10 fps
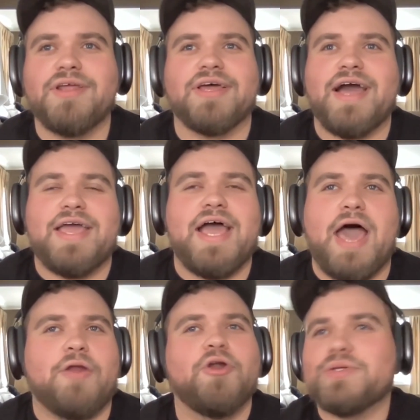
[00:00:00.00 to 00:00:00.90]
Like,
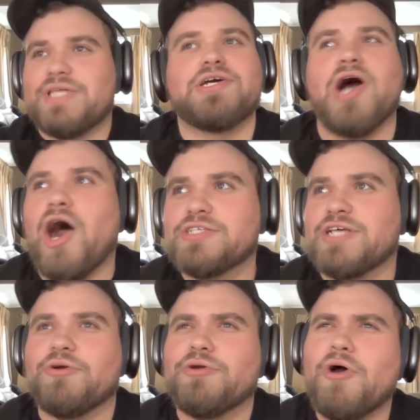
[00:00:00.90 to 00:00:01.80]
I don't know what they cost.
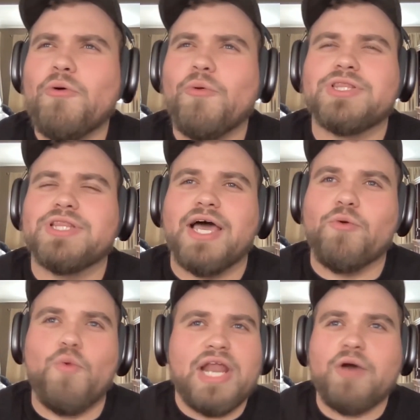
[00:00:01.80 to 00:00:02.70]
I don't know what, like,
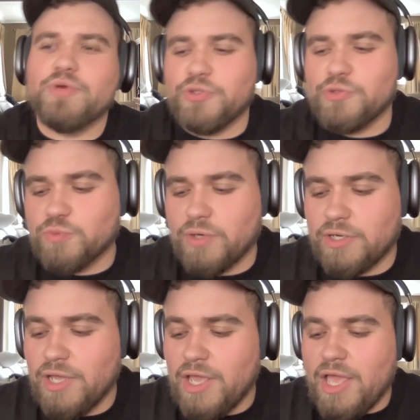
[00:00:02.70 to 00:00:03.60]
when I would use
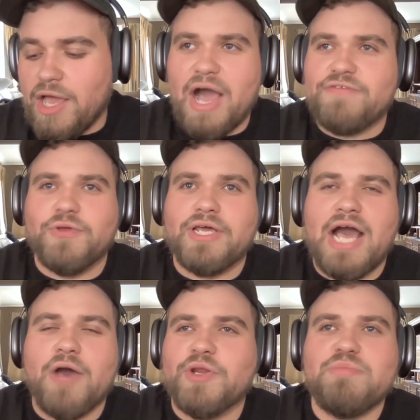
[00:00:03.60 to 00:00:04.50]
one. I feel like
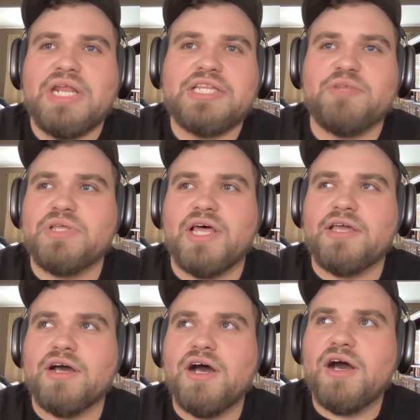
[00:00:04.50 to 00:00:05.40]
I would immediately be
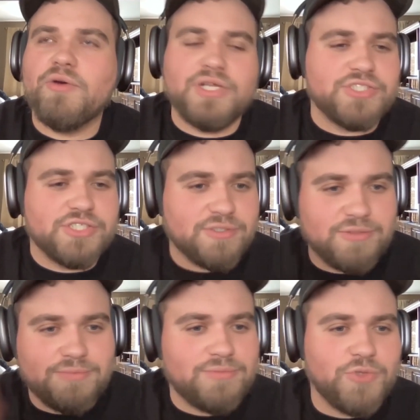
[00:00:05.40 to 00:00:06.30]
like, oh, let's just
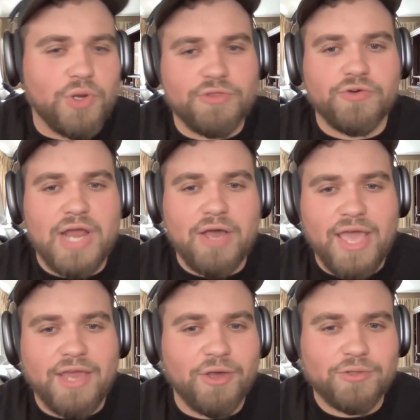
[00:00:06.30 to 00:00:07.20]
do it on the ground
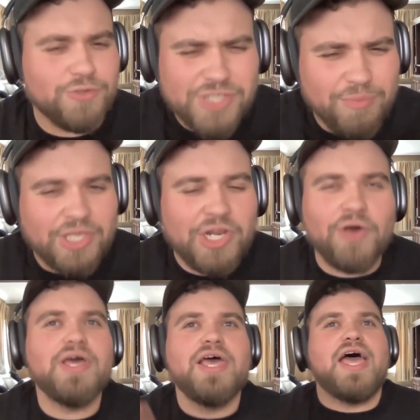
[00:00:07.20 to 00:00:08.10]
handheld or something. You
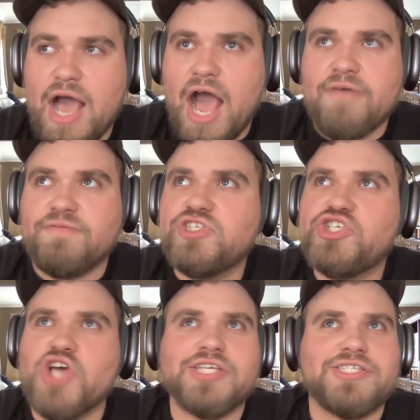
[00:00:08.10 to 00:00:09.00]
know, I've
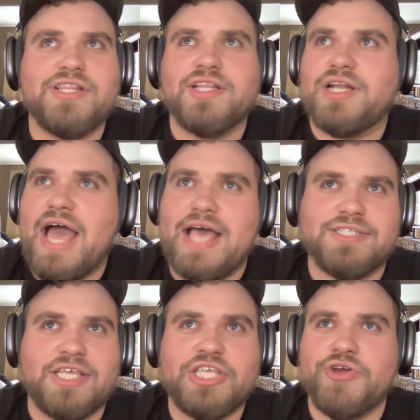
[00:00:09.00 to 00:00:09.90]
just in the last
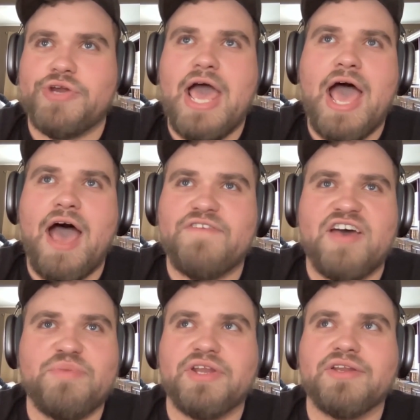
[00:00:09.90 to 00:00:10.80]
like year and a half
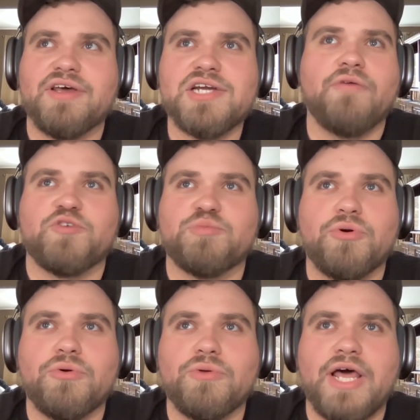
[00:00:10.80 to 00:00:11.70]
have been
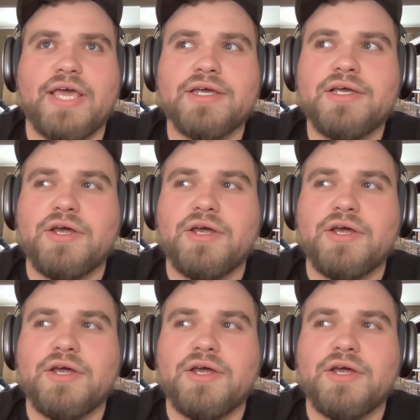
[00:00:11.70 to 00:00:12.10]
comfortable, like